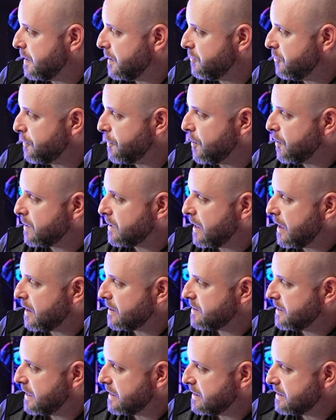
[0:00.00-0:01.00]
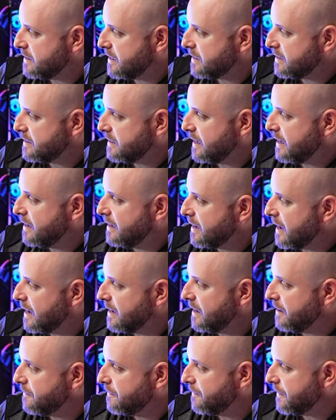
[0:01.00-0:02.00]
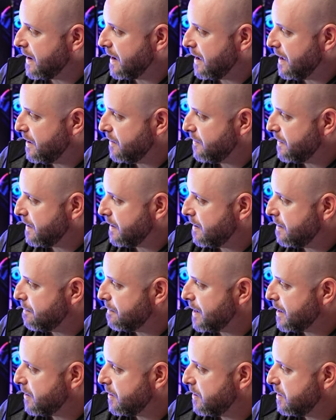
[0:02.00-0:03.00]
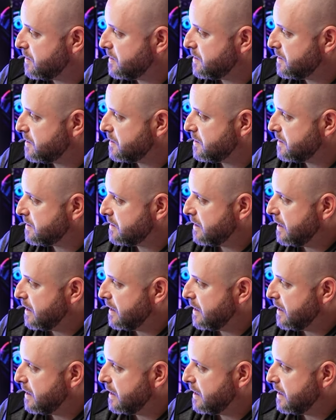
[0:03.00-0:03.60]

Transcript: GPU clocks at 1695 megahertz.